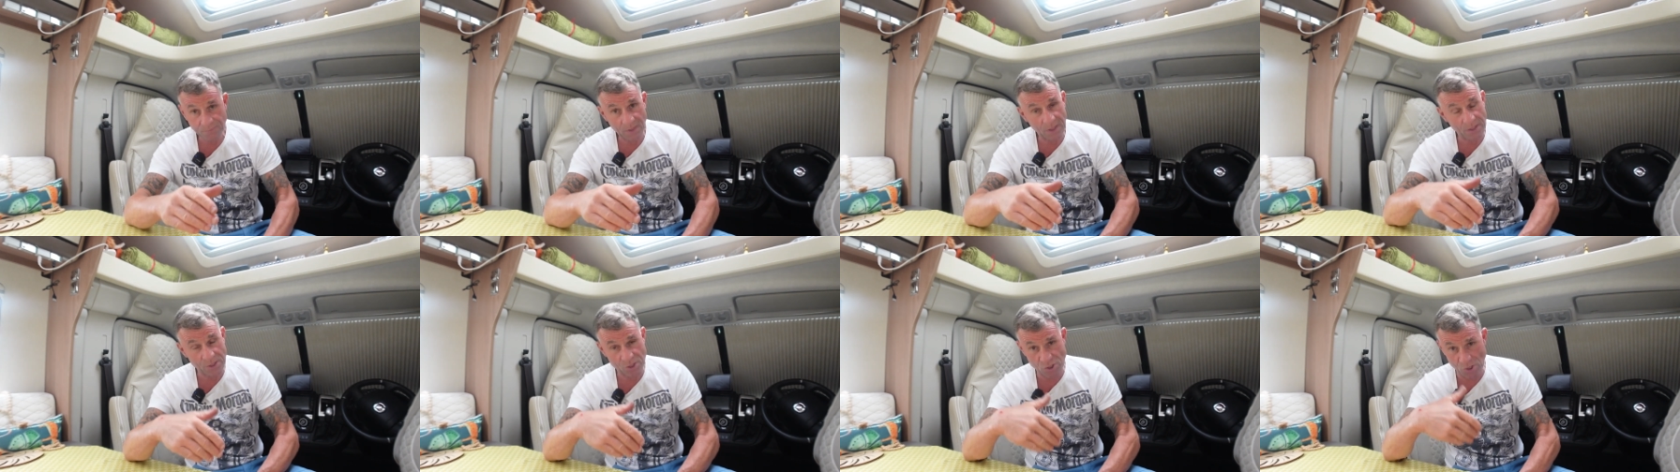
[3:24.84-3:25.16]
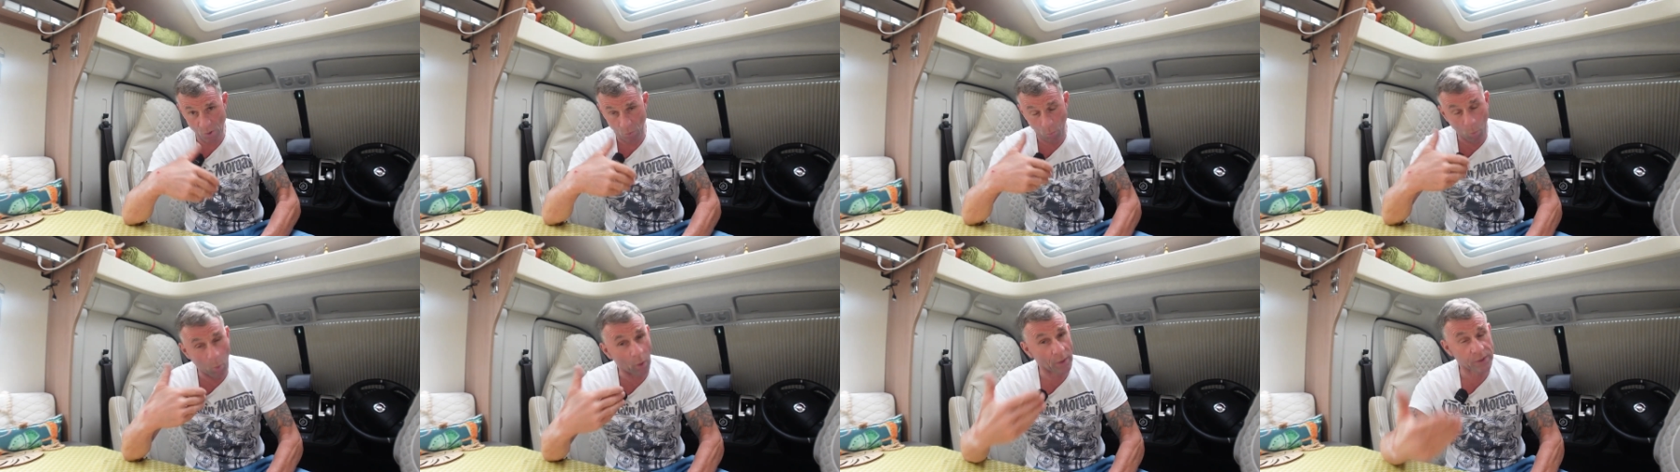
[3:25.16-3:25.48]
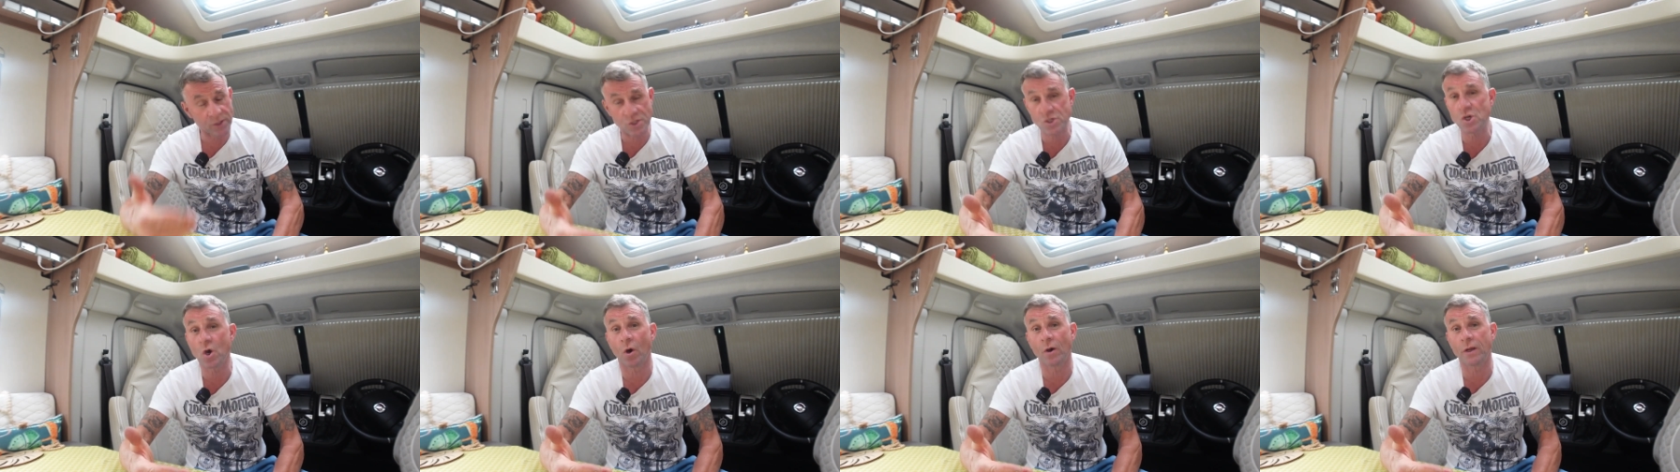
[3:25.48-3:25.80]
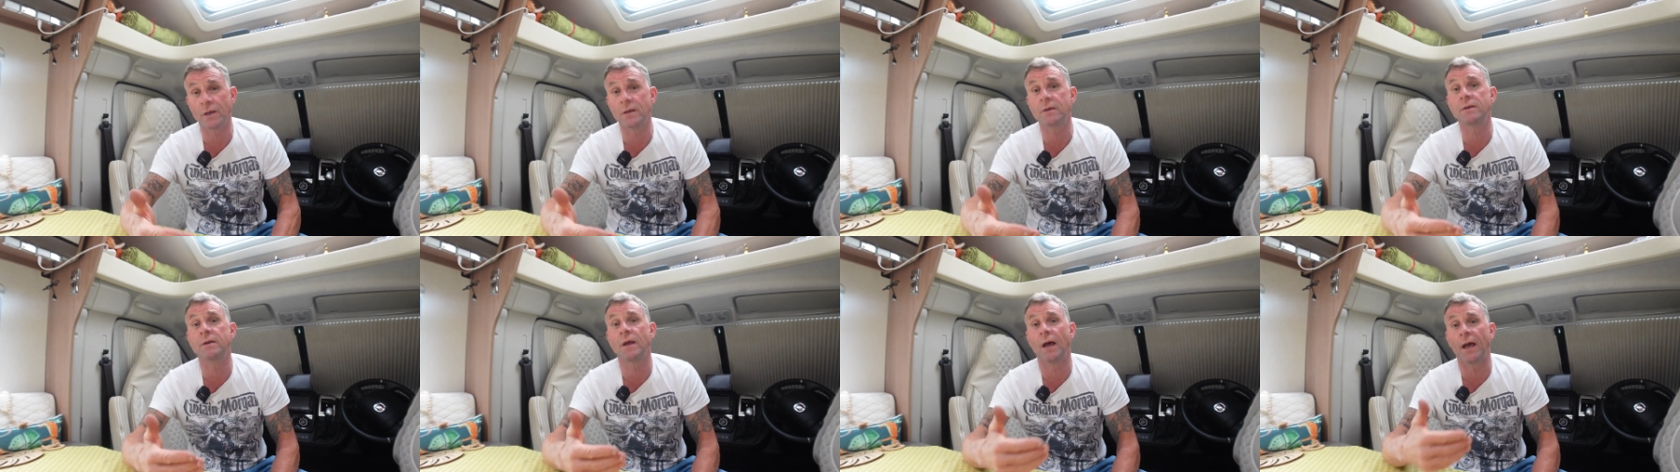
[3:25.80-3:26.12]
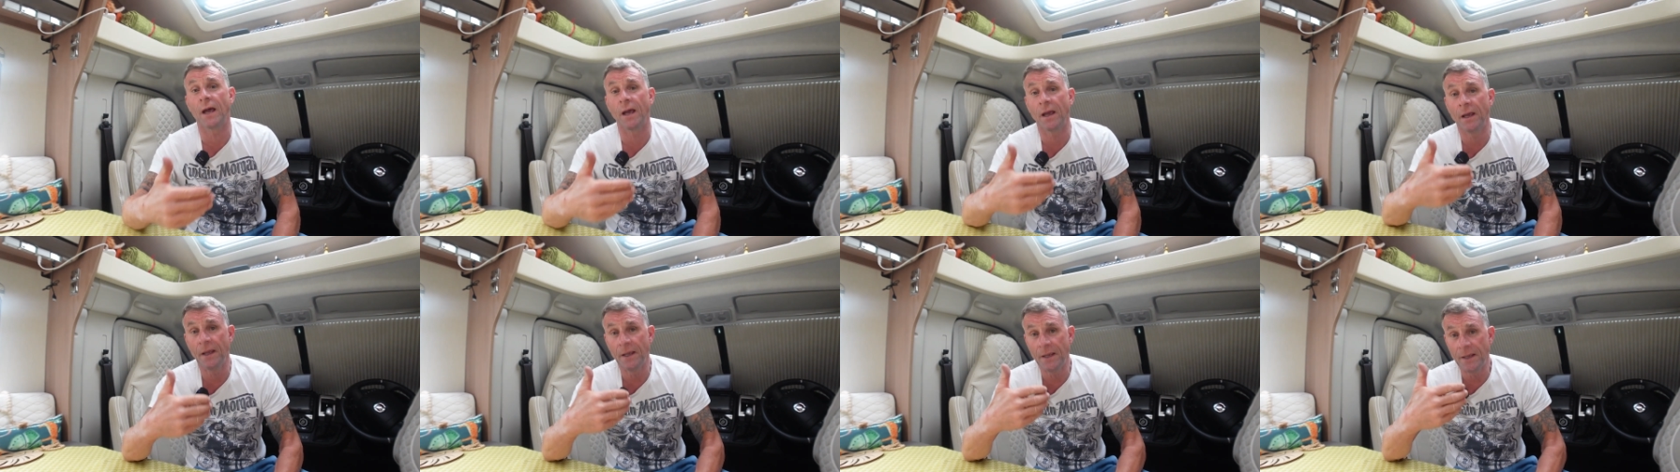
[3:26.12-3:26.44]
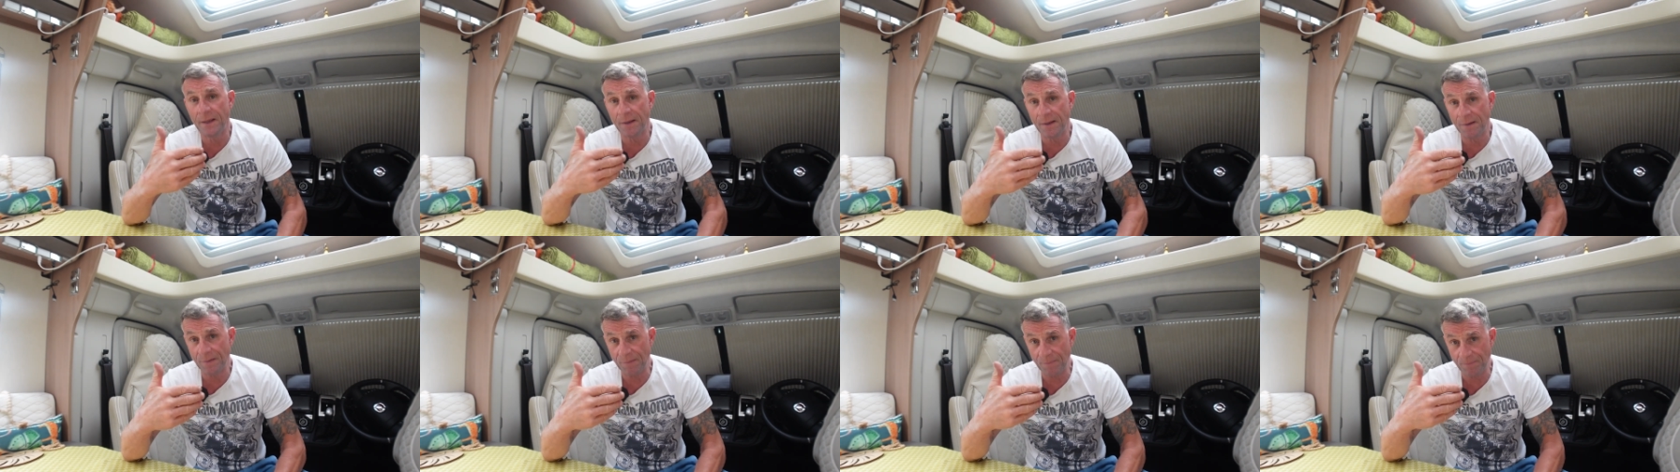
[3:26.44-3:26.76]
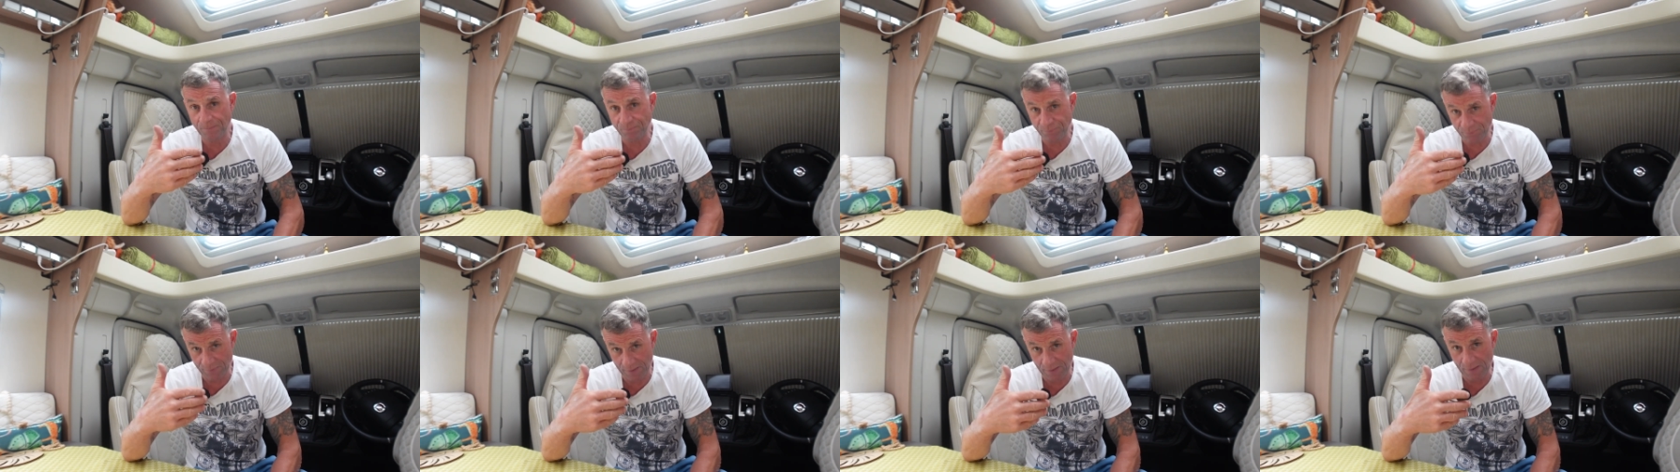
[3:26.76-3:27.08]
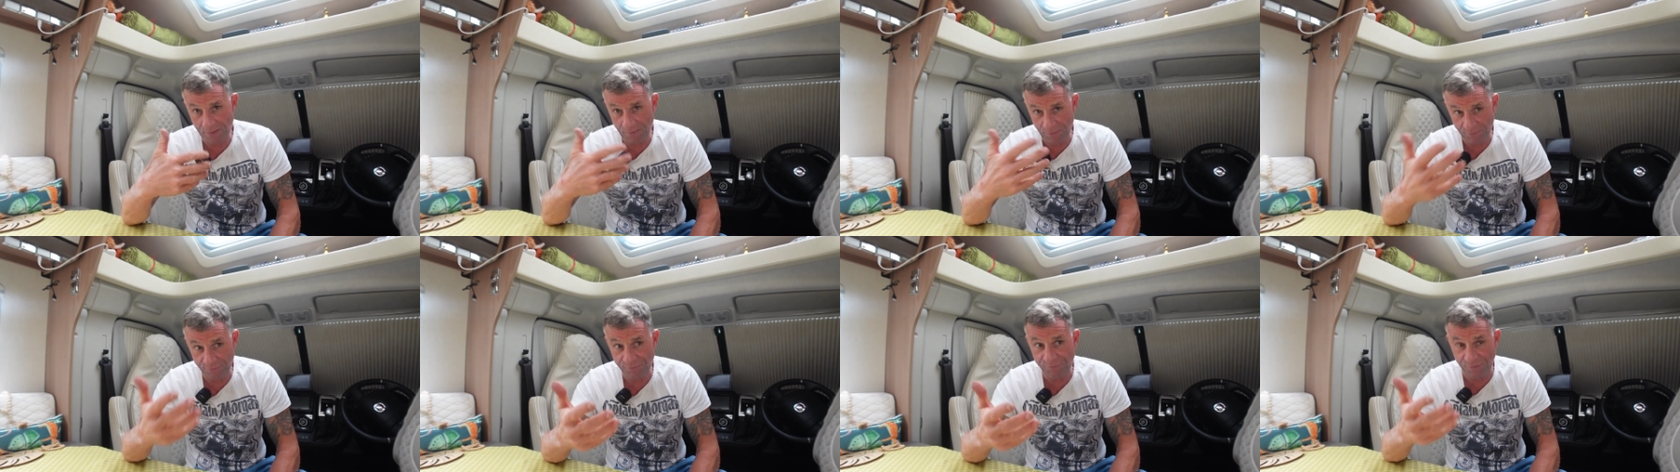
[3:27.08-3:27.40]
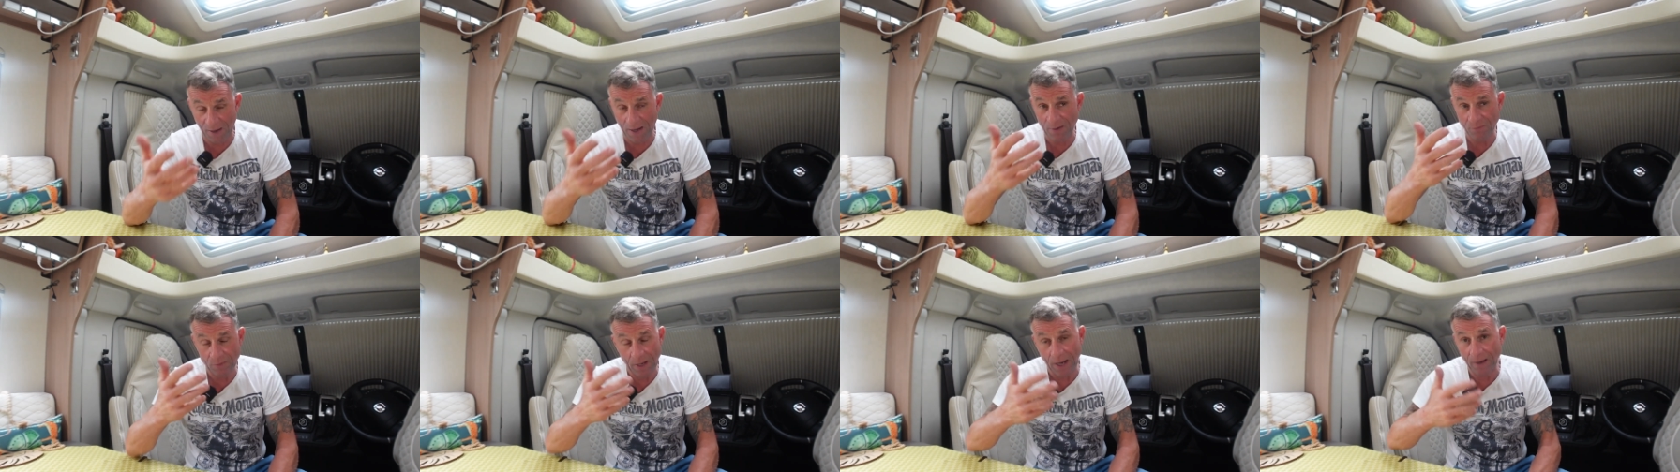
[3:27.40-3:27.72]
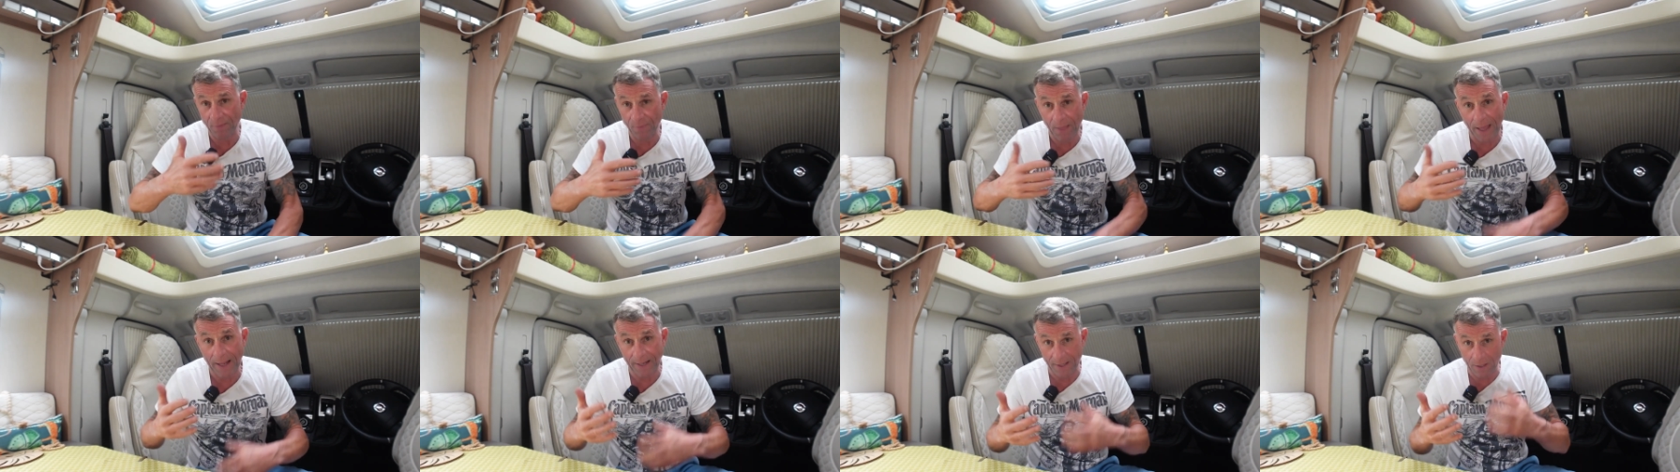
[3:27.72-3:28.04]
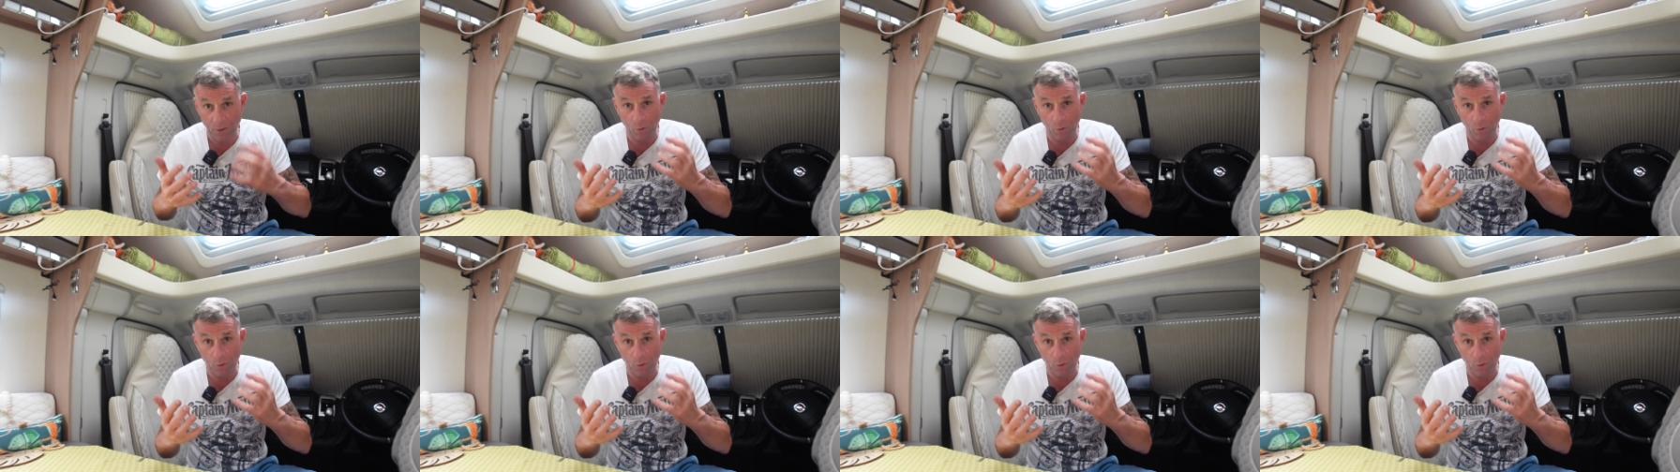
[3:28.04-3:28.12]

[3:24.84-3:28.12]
So once I'd found out that